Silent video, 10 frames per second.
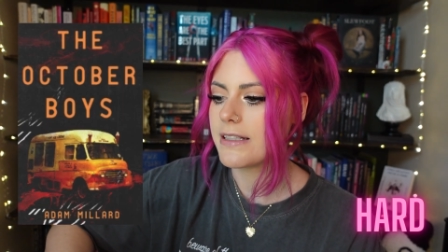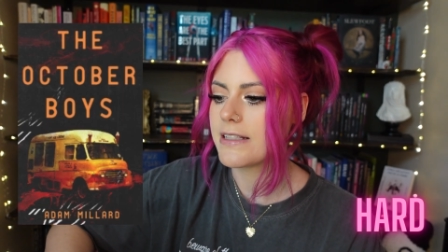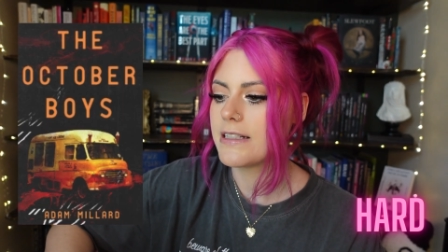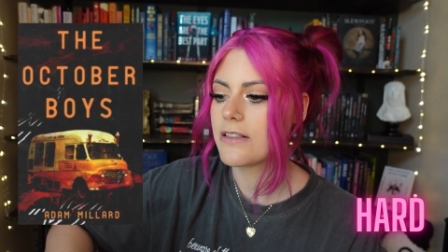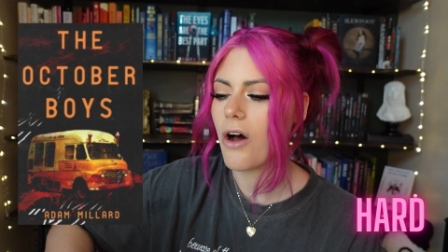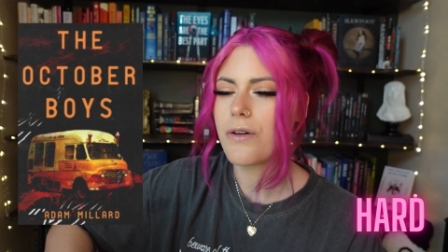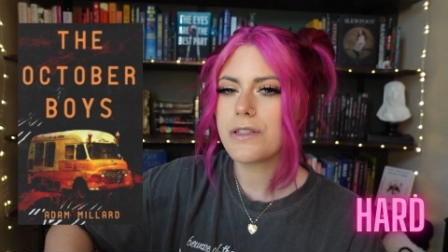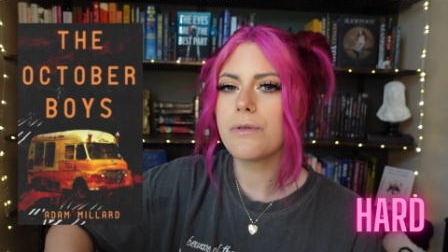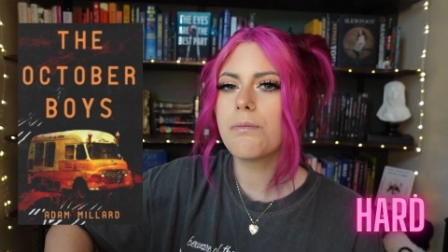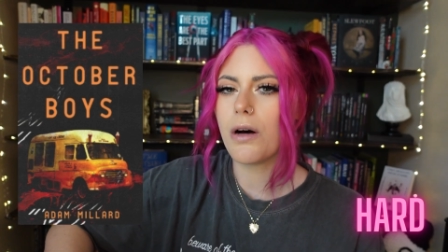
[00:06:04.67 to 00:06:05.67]
This is
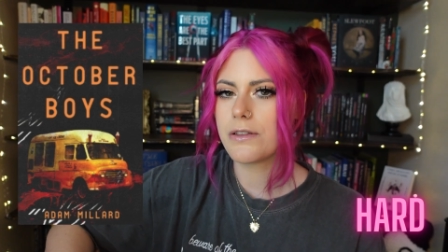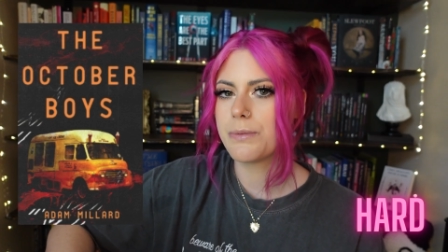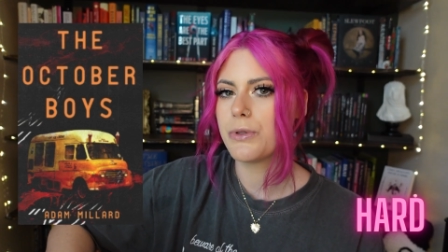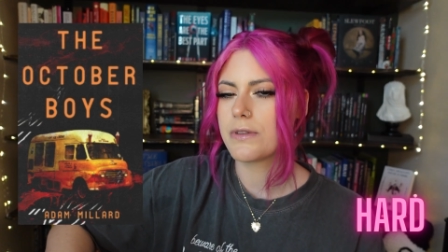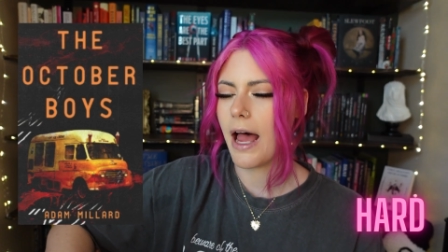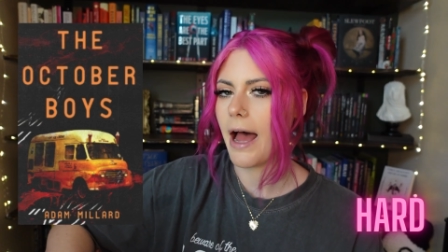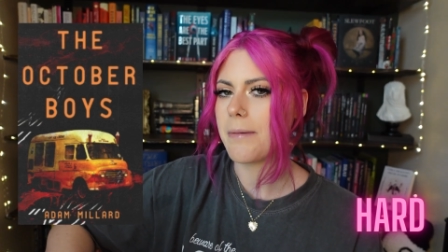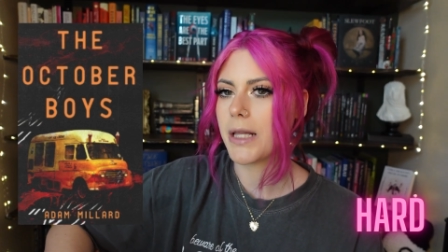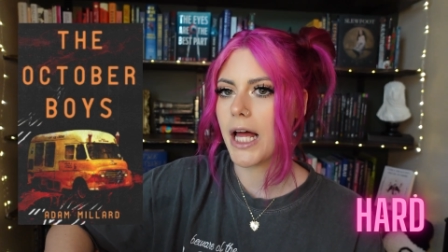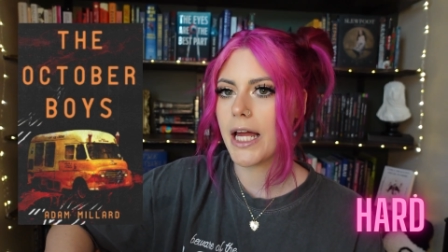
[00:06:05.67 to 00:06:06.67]
also multiple
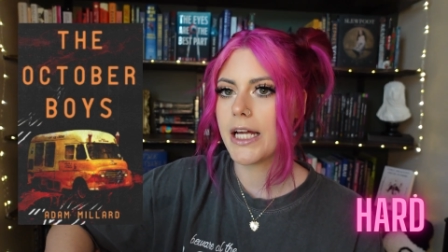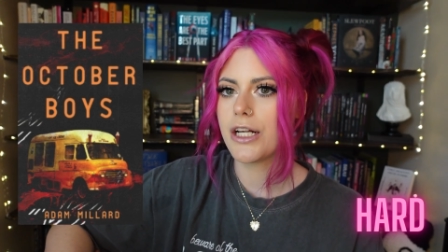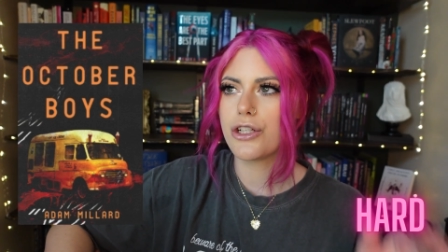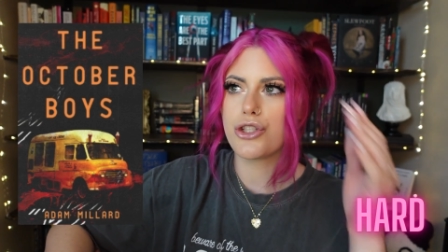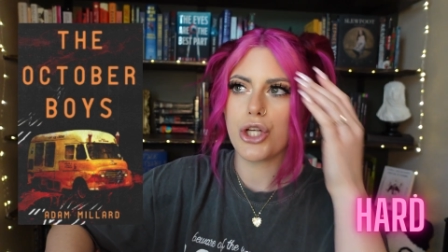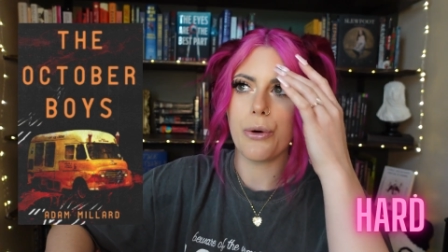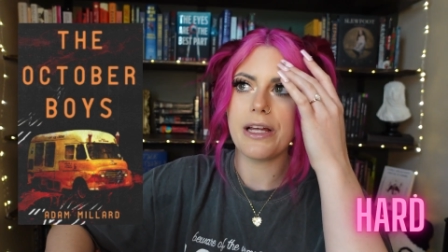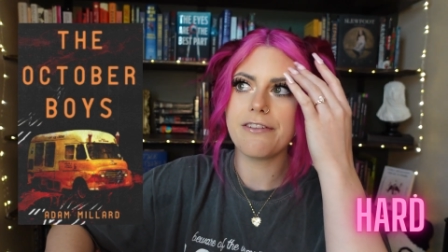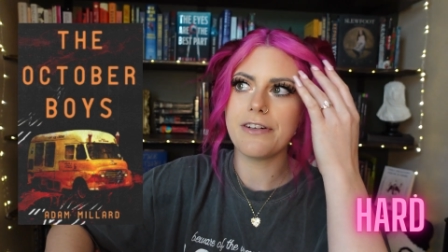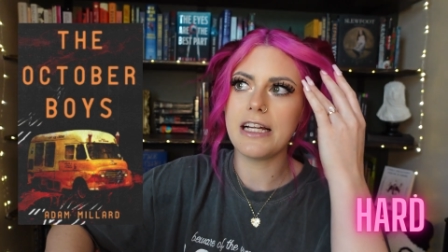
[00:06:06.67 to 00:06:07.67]
timeline, so
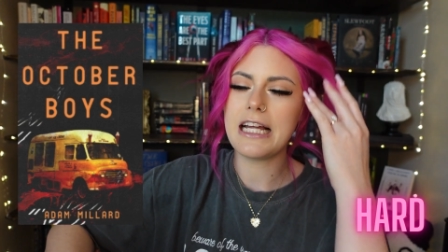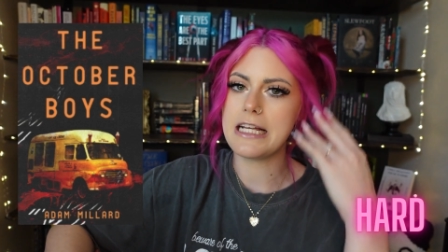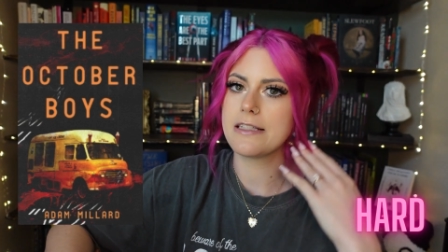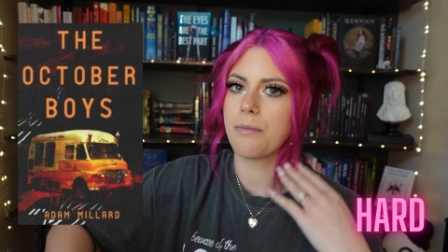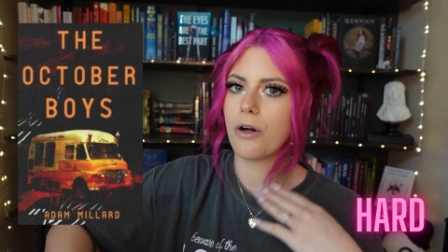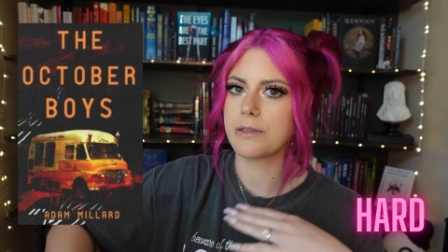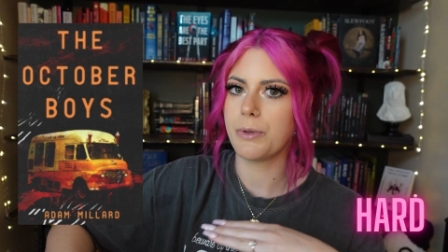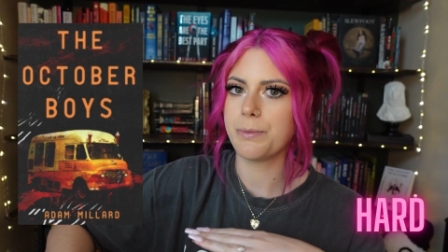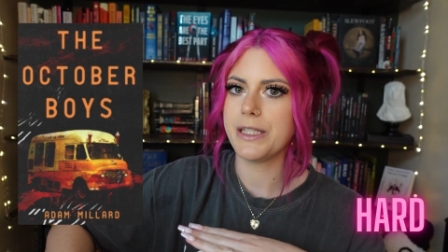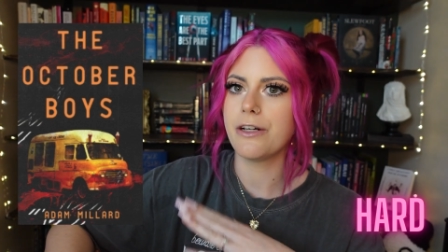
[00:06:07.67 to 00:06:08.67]
if it is
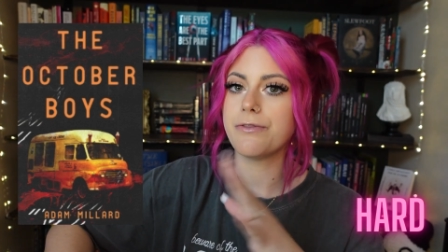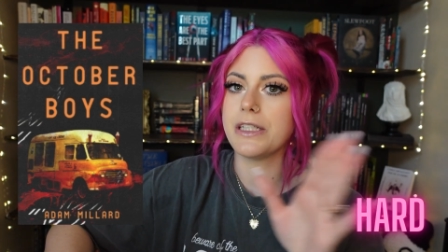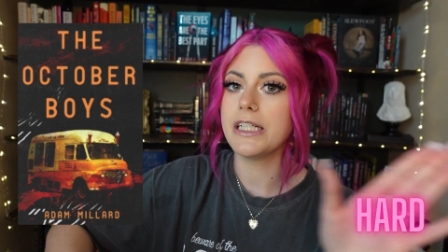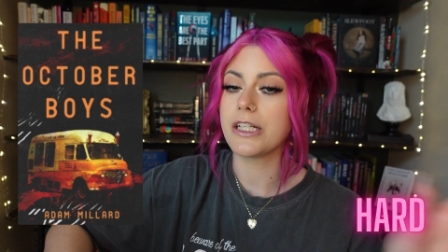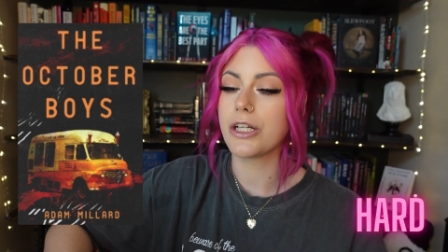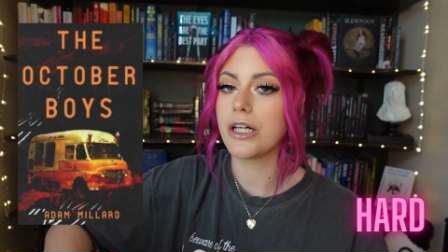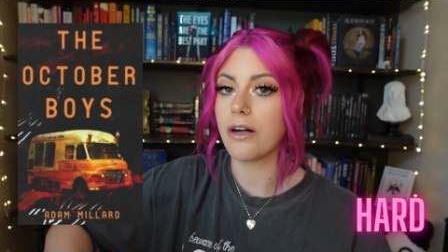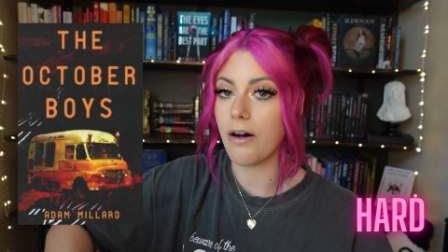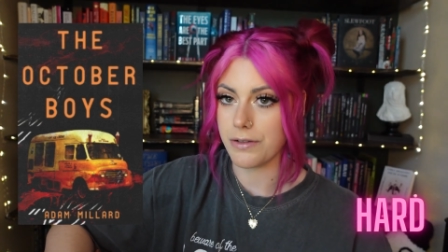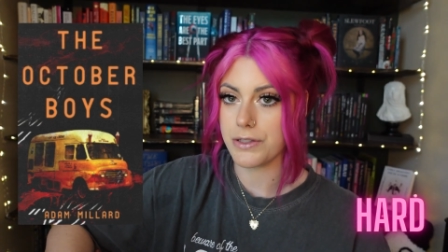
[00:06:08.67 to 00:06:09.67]
multiple POV, it
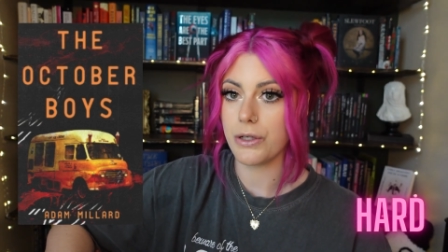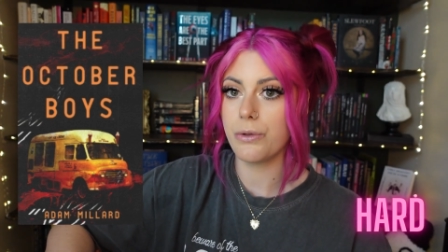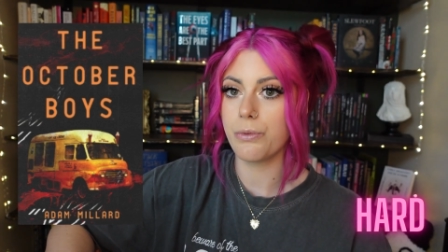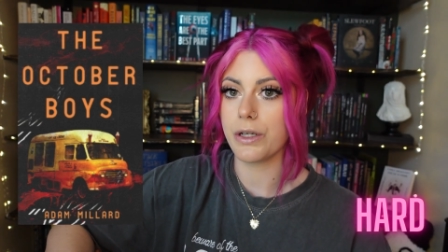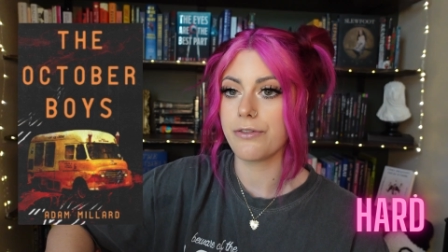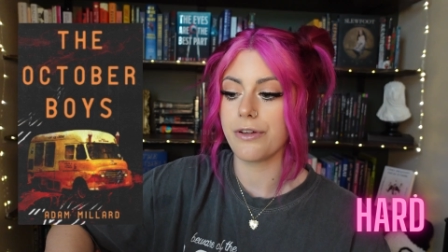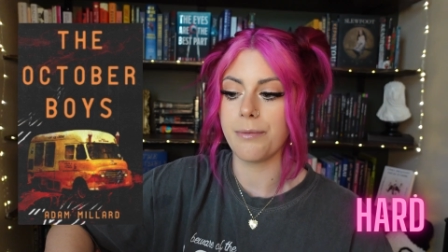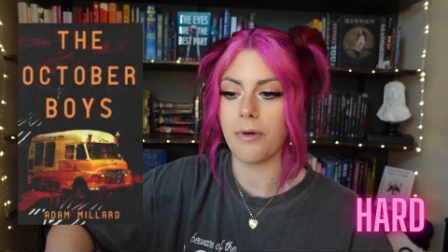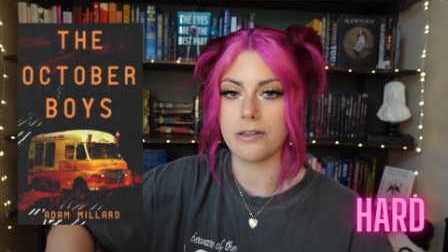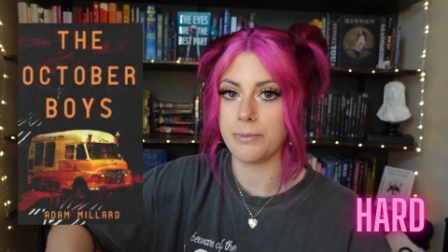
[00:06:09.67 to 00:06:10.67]
could also work for the
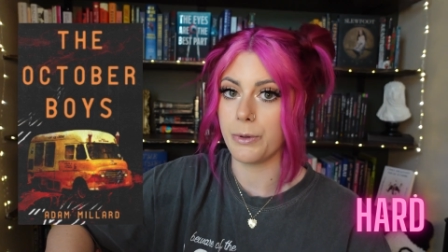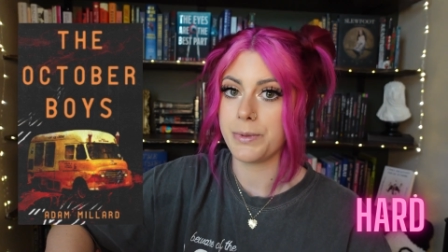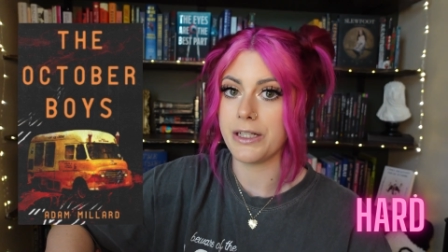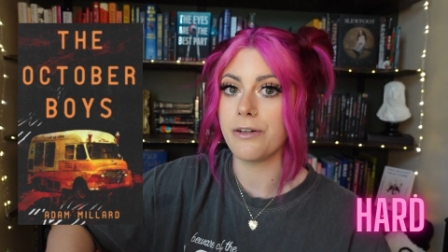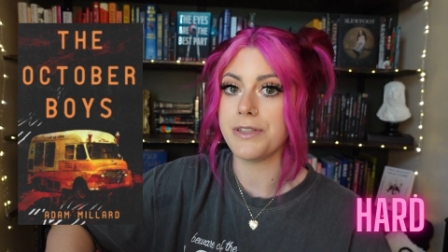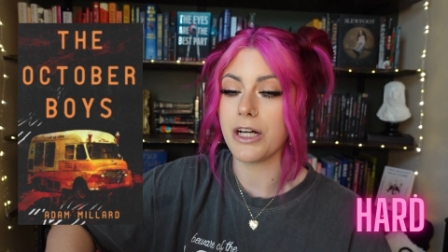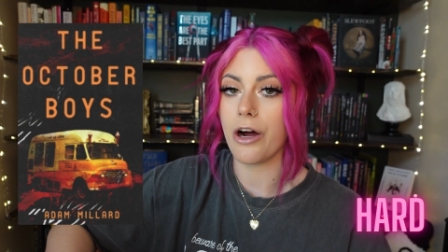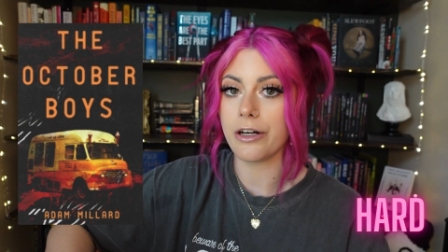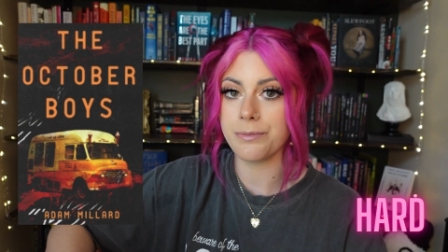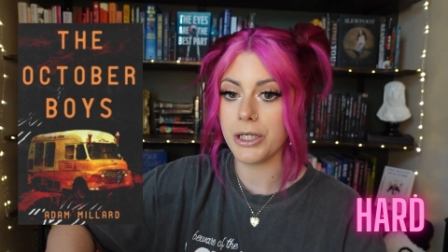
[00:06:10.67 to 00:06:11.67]
multiple POV
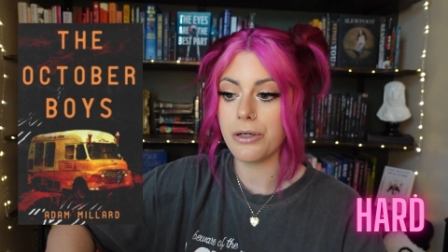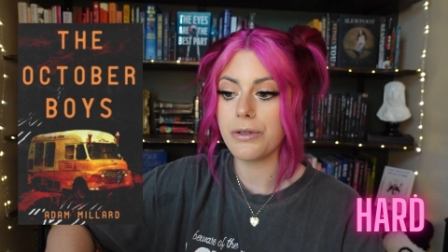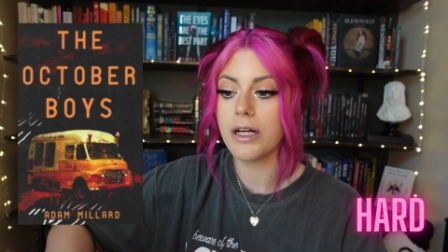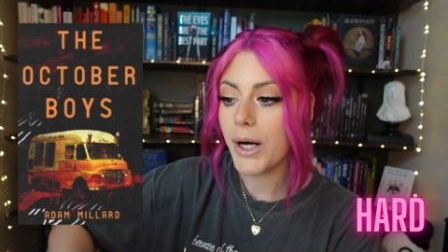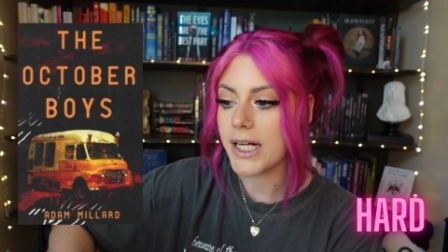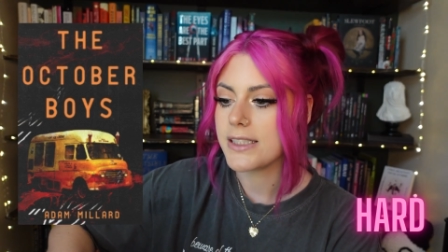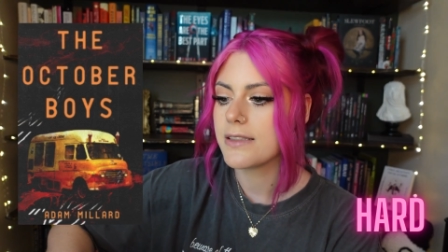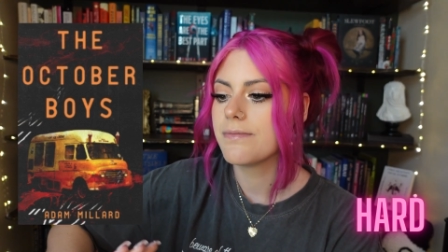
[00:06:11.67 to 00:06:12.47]
hard mode, but